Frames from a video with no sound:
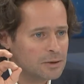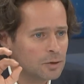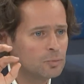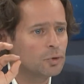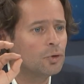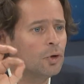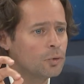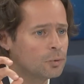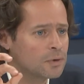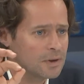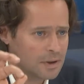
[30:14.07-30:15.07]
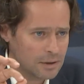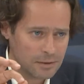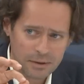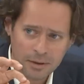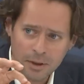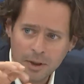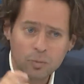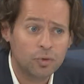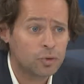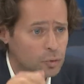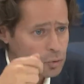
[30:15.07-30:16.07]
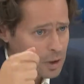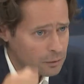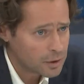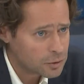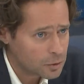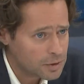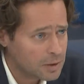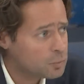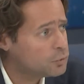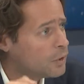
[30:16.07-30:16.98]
contact with somebody,